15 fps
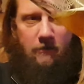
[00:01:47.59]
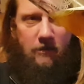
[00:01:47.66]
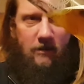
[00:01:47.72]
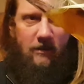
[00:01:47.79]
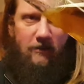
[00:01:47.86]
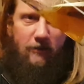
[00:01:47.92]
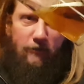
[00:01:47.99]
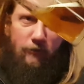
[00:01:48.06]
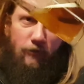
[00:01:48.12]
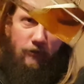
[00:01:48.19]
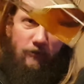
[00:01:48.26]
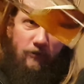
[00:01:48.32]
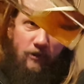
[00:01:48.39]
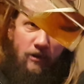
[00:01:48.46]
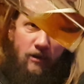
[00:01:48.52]
But this is
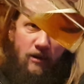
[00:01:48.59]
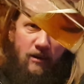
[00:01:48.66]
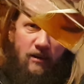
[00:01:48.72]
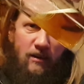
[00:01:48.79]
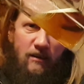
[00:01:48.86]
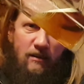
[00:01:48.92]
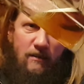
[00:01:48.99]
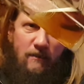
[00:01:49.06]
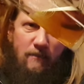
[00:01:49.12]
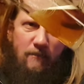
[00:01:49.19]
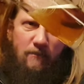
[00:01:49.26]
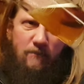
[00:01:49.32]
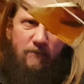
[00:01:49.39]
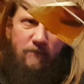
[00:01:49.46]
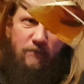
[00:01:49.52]
just
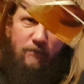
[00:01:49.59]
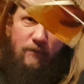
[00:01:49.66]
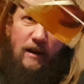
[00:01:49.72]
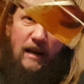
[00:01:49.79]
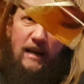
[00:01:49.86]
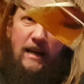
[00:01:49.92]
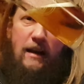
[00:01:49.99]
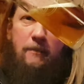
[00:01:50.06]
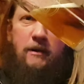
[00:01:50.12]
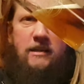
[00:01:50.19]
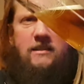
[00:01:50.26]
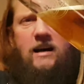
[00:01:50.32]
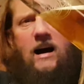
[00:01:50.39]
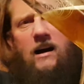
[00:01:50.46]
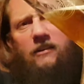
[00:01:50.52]
a little
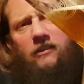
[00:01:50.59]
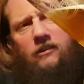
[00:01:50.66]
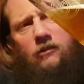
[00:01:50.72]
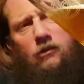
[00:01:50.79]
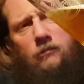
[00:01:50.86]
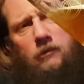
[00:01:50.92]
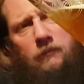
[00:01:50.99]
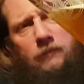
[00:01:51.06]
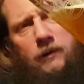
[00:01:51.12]
bit darker than normal